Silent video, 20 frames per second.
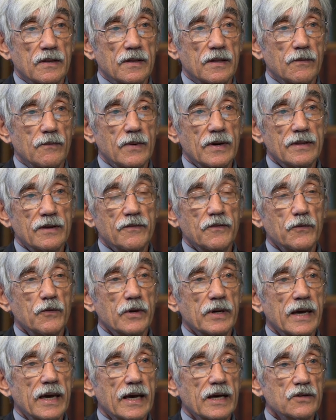weather
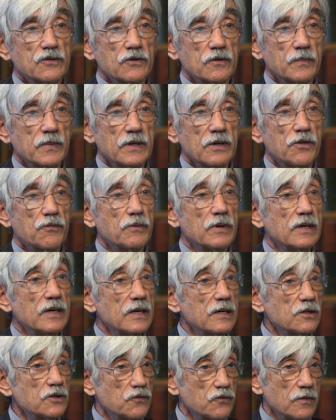forecast will be 3
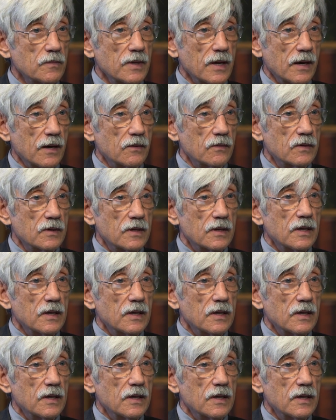years from now.